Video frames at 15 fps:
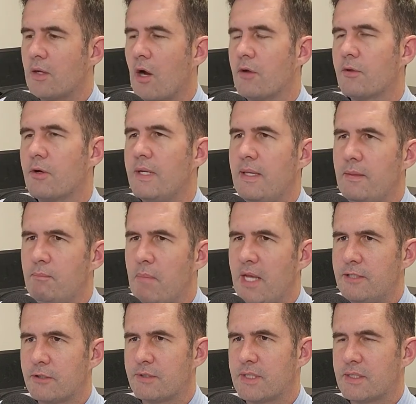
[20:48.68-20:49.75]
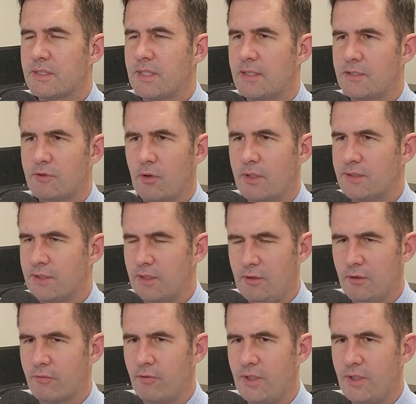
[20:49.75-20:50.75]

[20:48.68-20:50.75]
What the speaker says: Are there any major success stories that you're